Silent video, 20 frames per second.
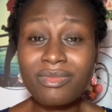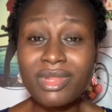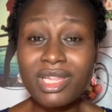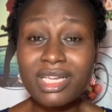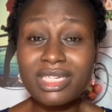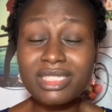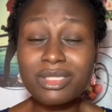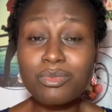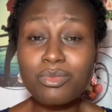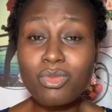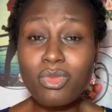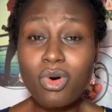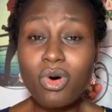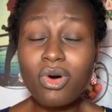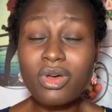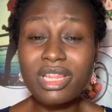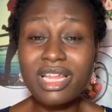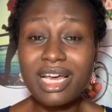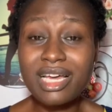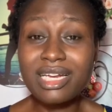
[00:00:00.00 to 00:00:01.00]
is more
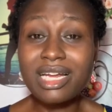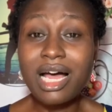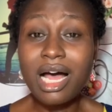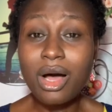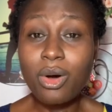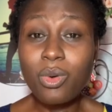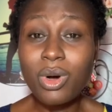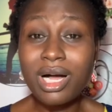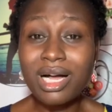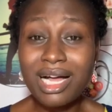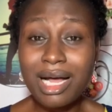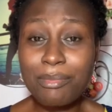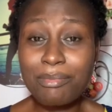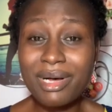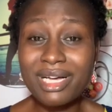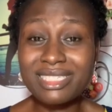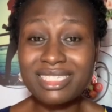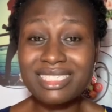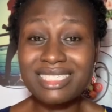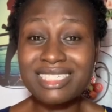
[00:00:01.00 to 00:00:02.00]
than our
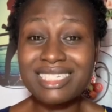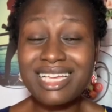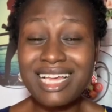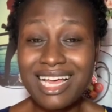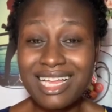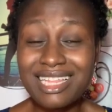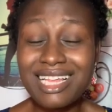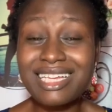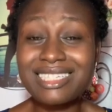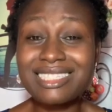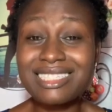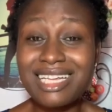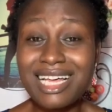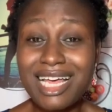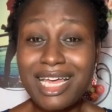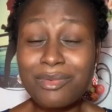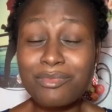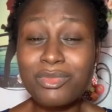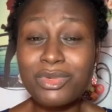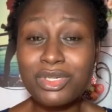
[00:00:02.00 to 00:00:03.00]
capacity at that
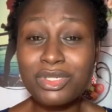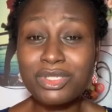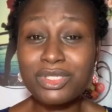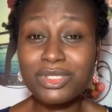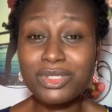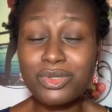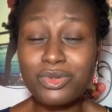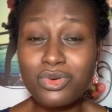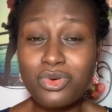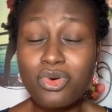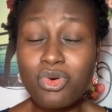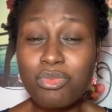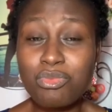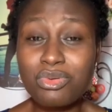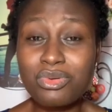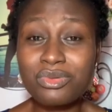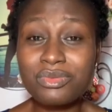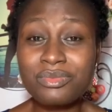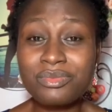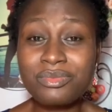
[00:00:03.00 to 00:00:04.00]
time to cope.
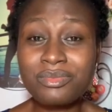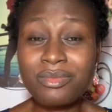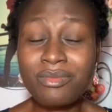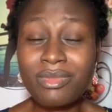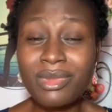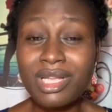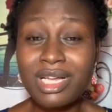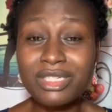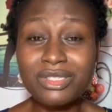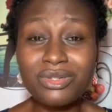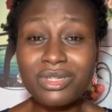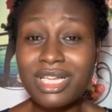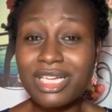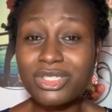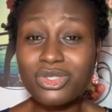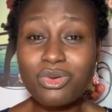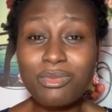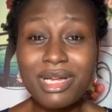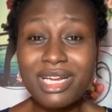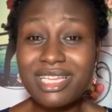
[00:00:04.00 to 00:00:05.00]
And so there are
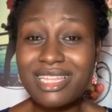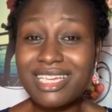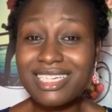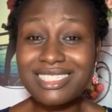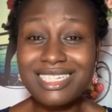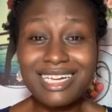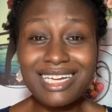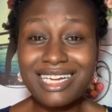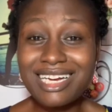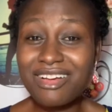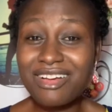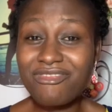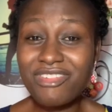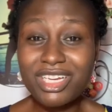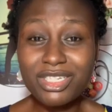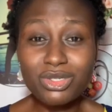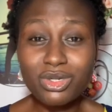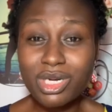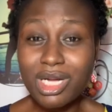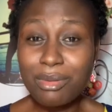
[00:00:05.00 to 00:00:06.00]
so many things that can
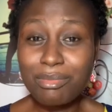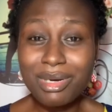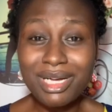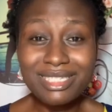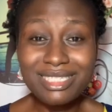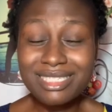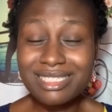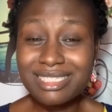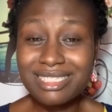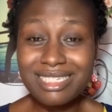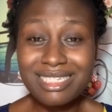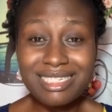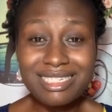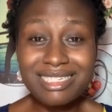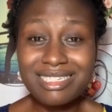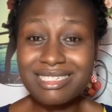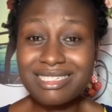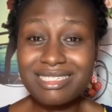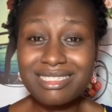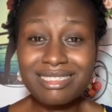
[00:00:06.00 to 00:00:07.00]
affect your capacity.
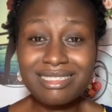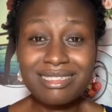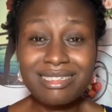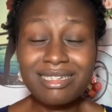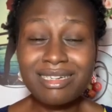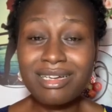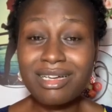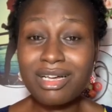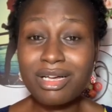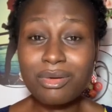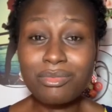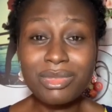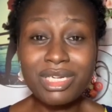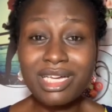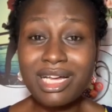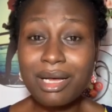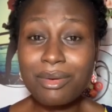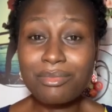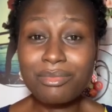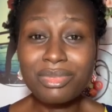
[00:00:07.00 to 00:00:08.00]
It
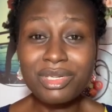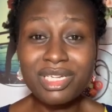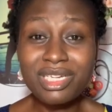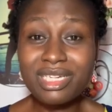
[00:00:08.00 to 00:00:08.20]
can be